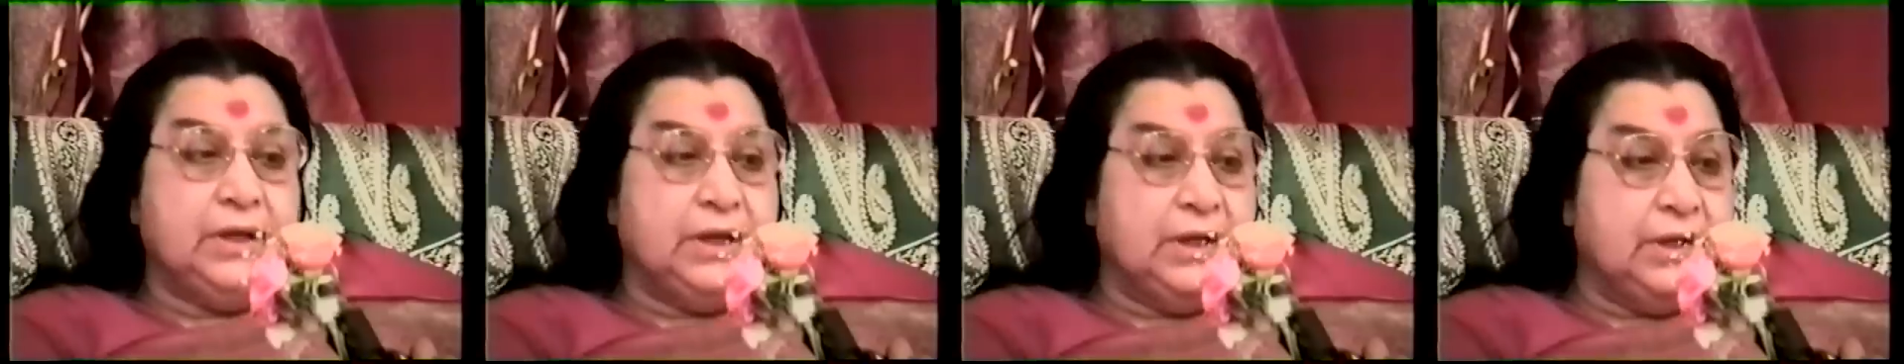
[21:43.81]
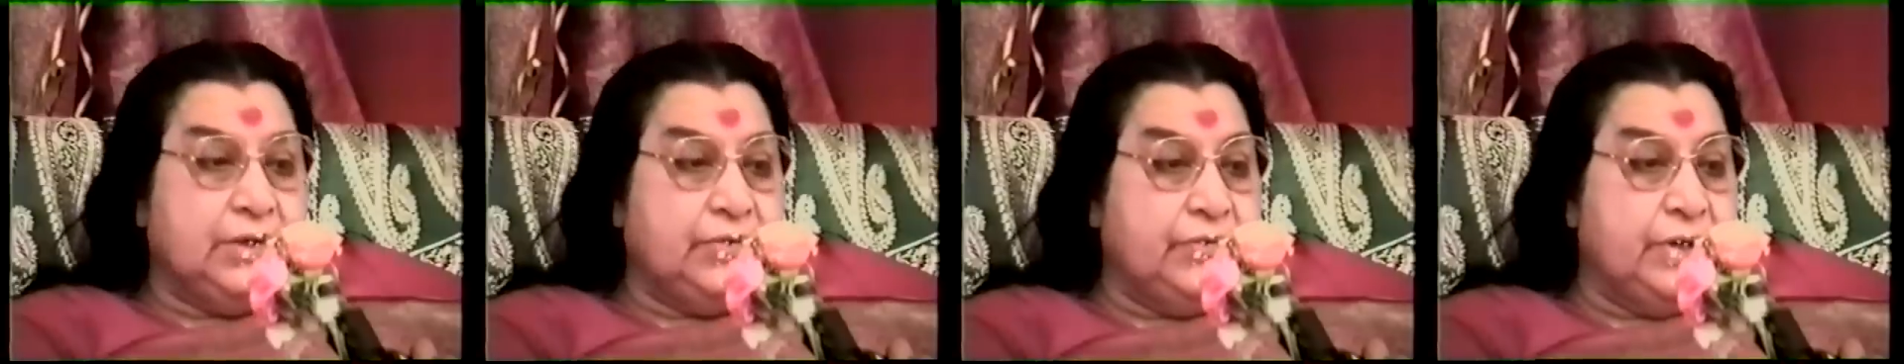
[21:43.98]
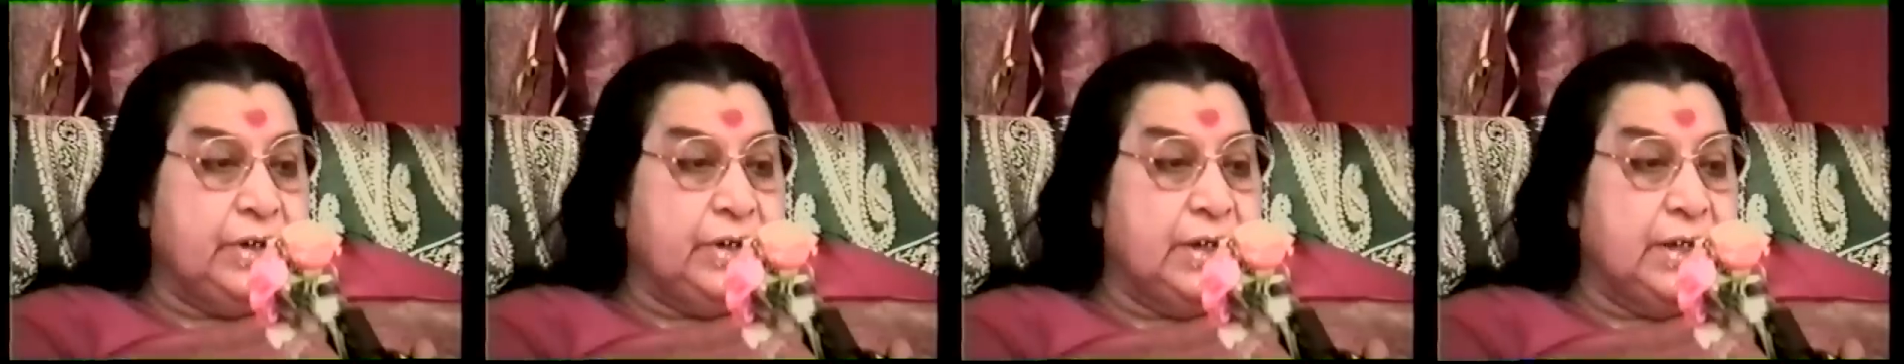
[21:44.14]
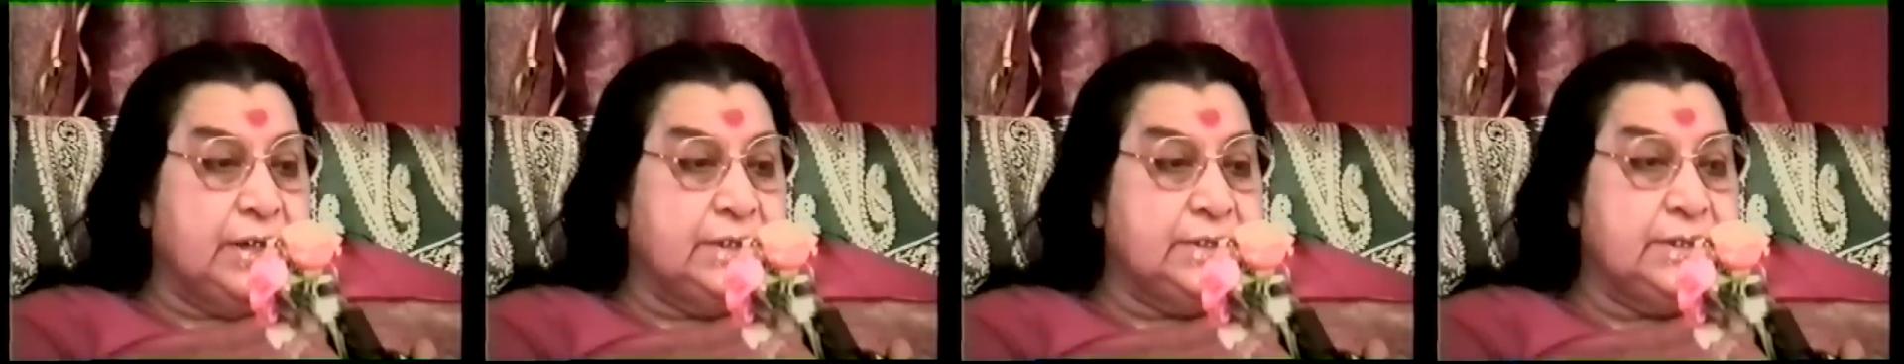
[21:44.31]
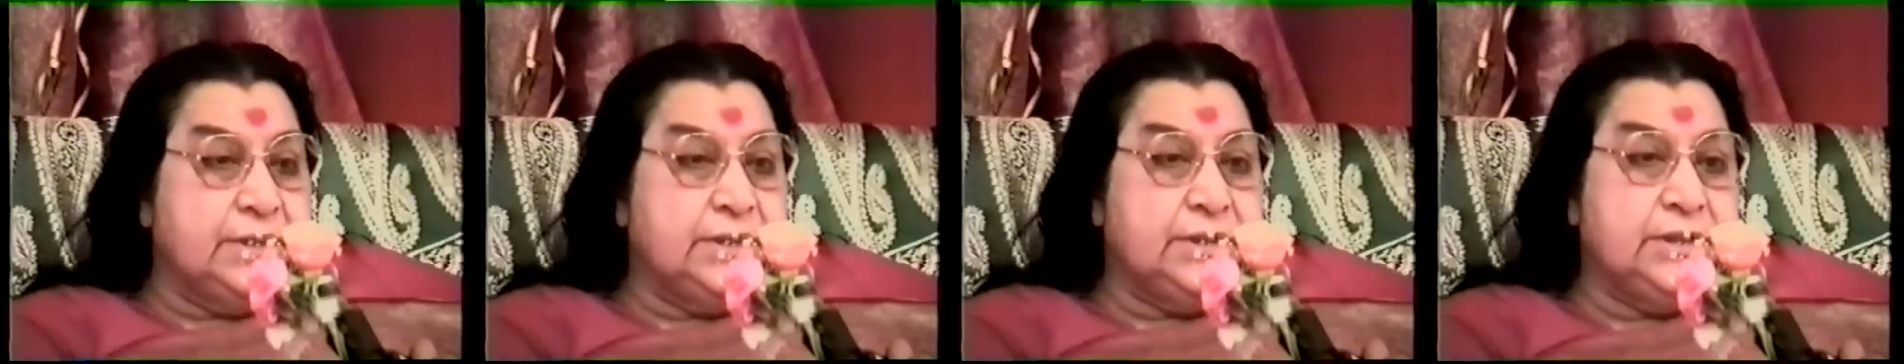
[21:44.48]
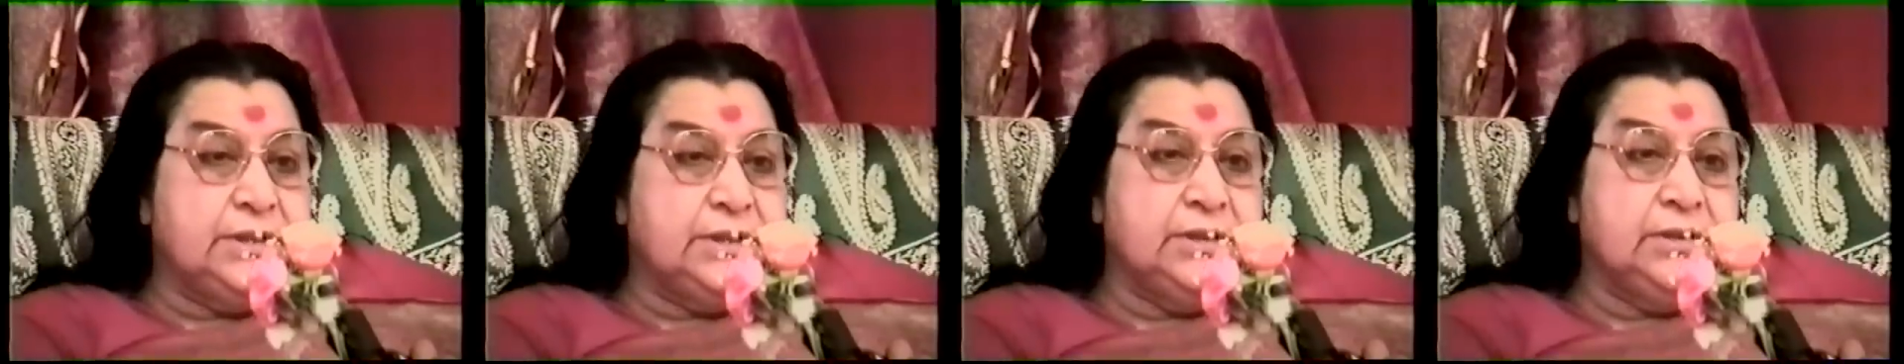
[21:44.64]
get
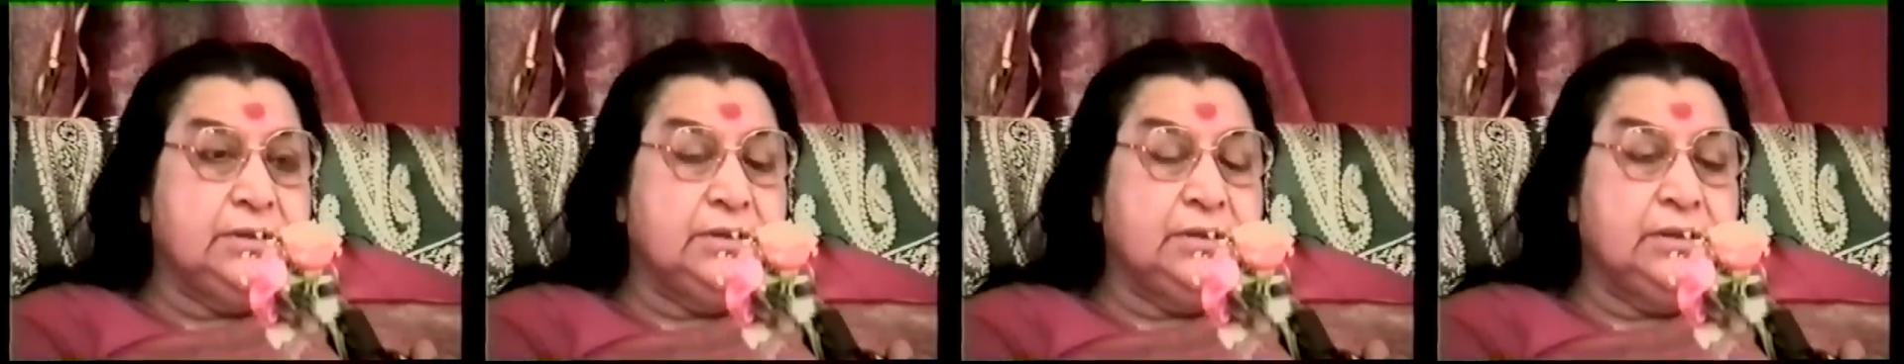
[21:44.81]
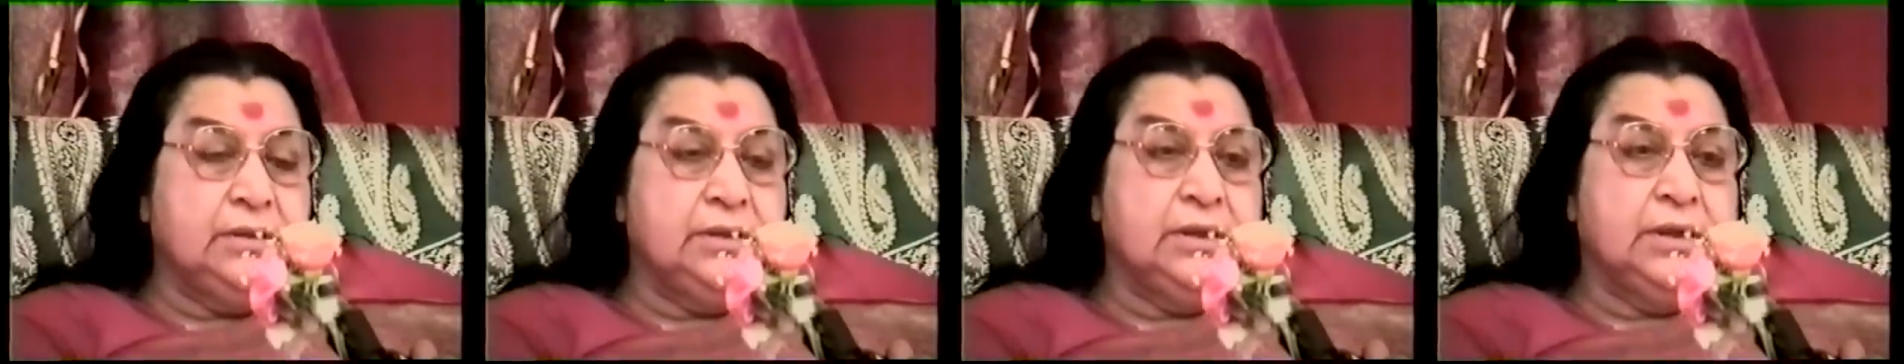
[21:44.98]
realization,